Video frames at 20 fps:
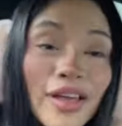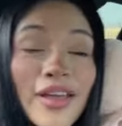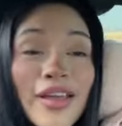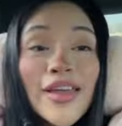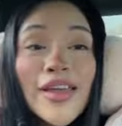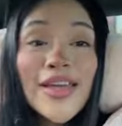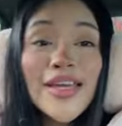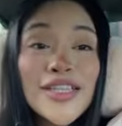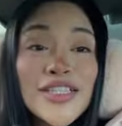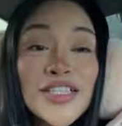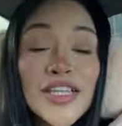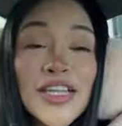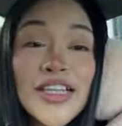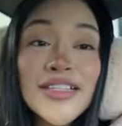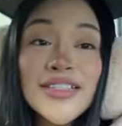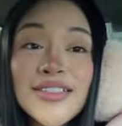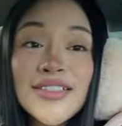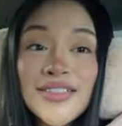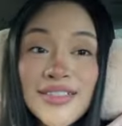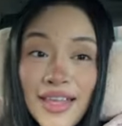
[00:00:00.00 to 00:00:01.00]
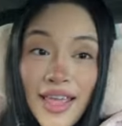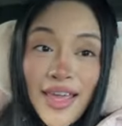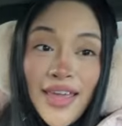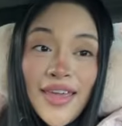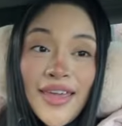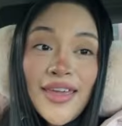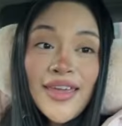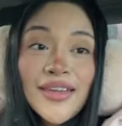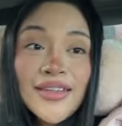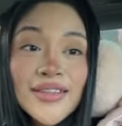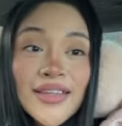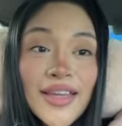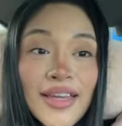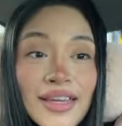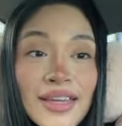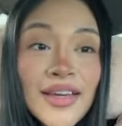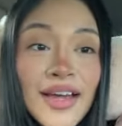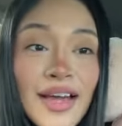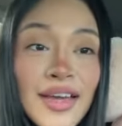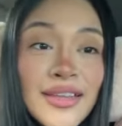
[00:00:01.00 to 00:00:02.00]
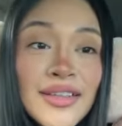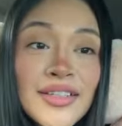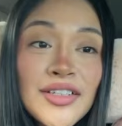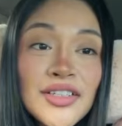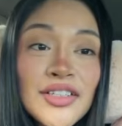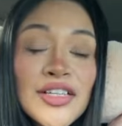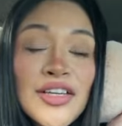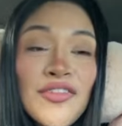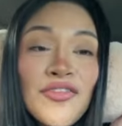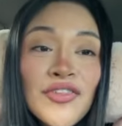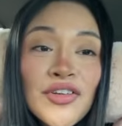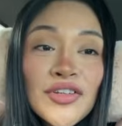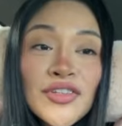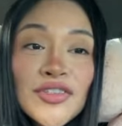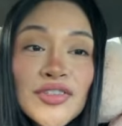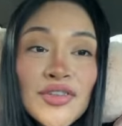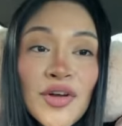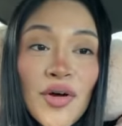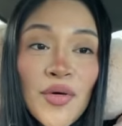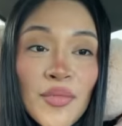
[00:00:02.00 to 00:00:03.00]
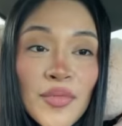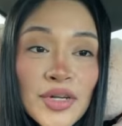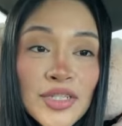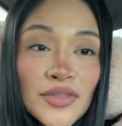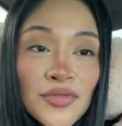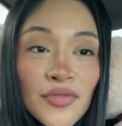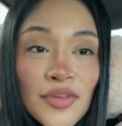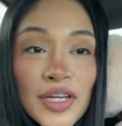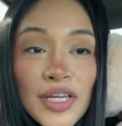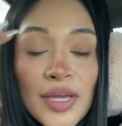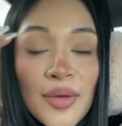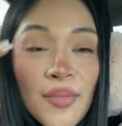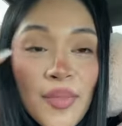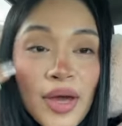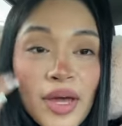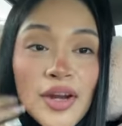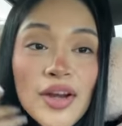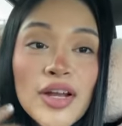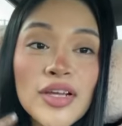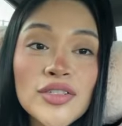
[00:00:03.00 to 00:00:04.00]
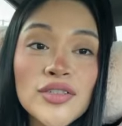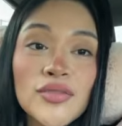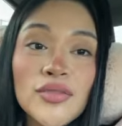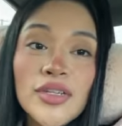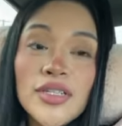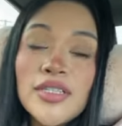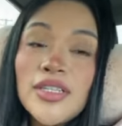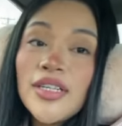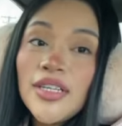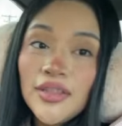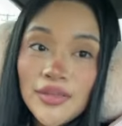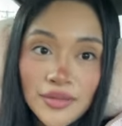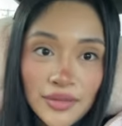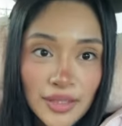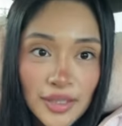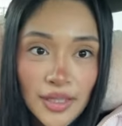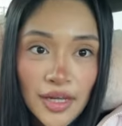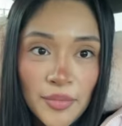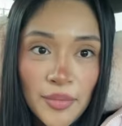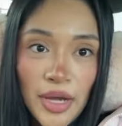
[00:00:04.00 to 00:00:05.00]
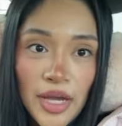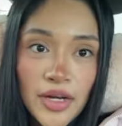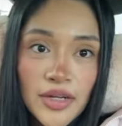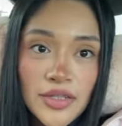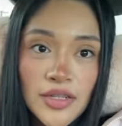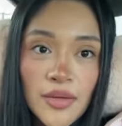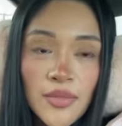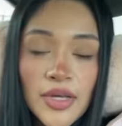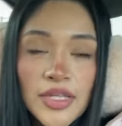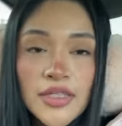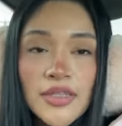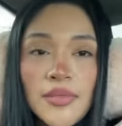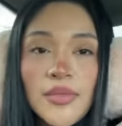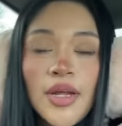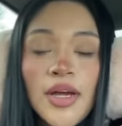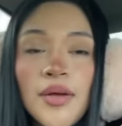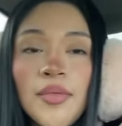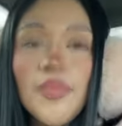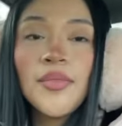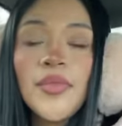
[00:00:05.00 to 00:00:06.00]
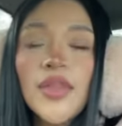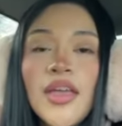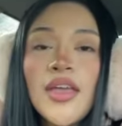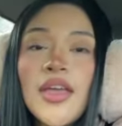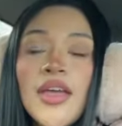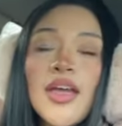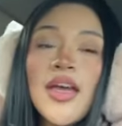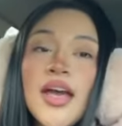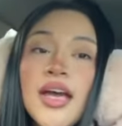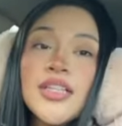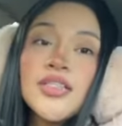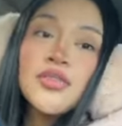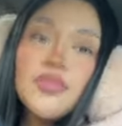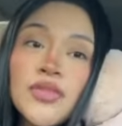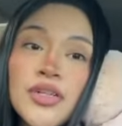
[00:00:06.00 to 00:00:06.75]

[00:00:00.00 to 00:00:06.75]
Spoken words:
It's insane. Like, I literally feel so much freaking better. As soon as he... Look, my hair's all messed up now. As soon